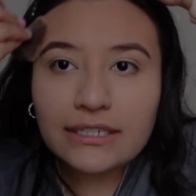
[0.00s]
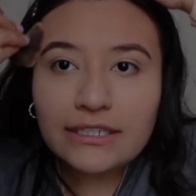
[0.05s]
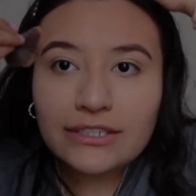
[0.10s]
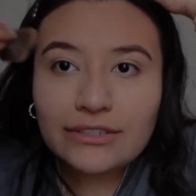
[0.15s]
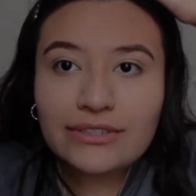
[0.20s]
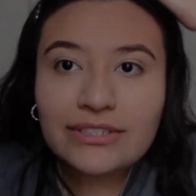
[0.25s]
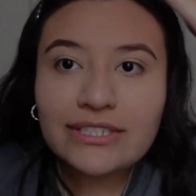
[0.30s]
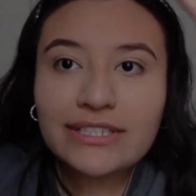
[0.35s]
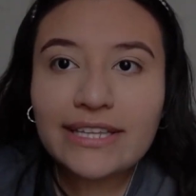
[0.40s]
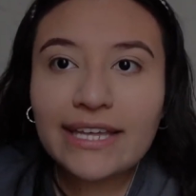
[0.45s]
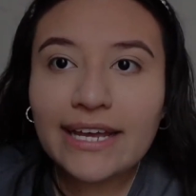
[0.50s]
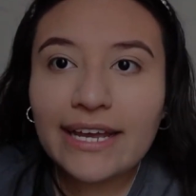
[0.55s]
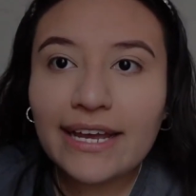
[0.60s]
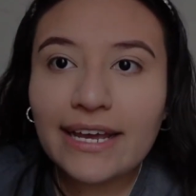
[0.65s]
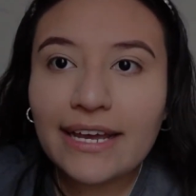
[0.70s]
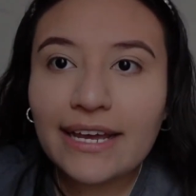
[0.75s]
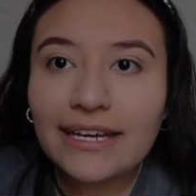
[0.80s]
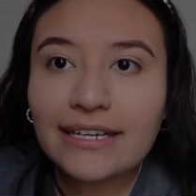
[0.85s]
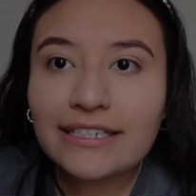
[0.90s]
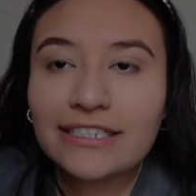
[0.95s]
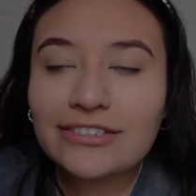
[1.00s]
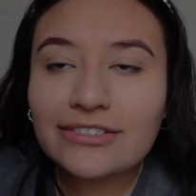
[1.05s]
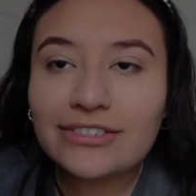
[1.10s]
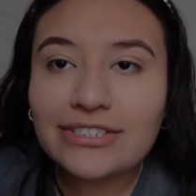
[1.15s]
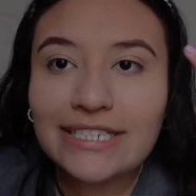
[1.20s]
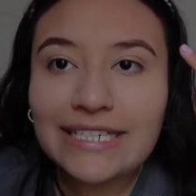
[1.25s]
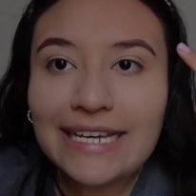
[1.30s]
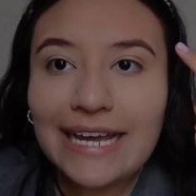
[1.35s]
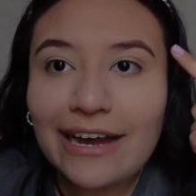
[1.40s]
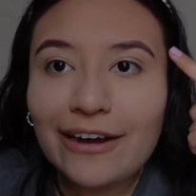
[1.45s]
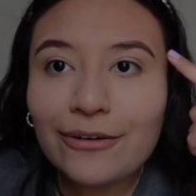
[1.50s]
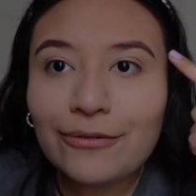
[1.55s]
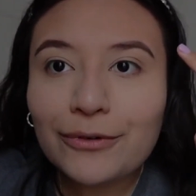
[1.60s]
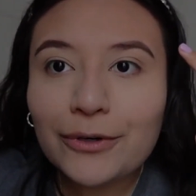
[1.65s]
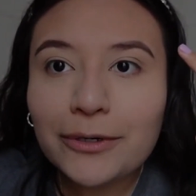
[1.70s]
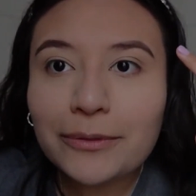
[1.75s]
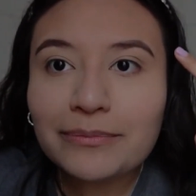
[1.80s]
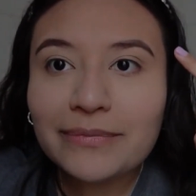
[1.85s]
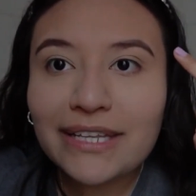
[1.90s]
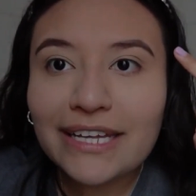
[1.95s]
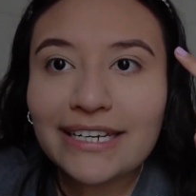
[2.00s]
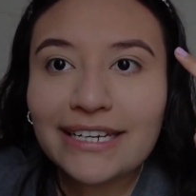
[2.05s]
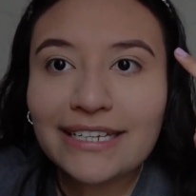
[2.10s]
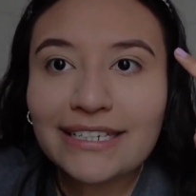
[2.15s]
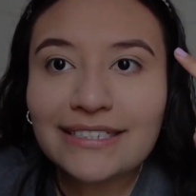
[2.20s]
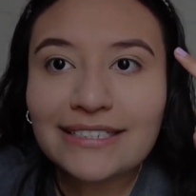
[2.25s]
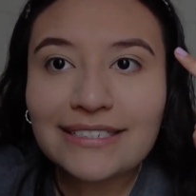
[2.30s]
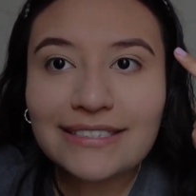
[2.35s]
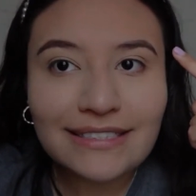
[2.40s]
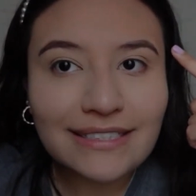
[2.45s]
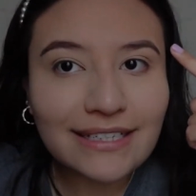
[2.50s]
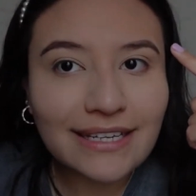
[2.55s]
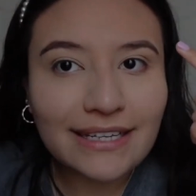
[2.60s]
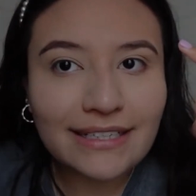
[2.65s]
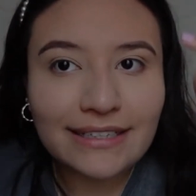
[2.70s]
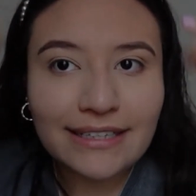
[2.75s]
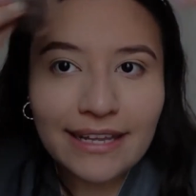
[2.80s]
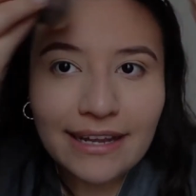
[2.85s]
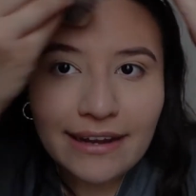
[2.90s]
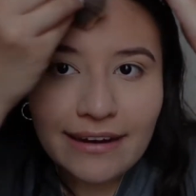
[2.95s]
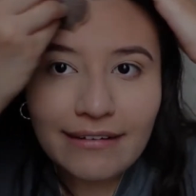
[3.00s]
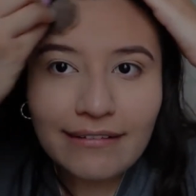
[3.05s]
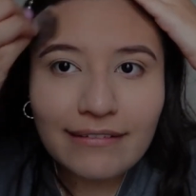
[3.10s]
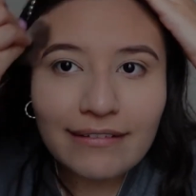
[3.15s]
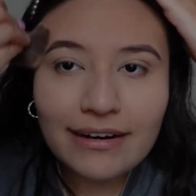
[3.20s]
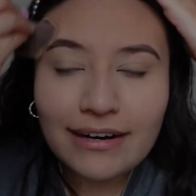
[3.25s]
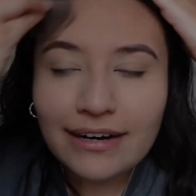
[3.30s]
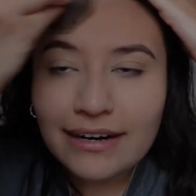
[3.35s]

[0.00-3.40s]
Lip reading: You see that? You see how warm that is? And now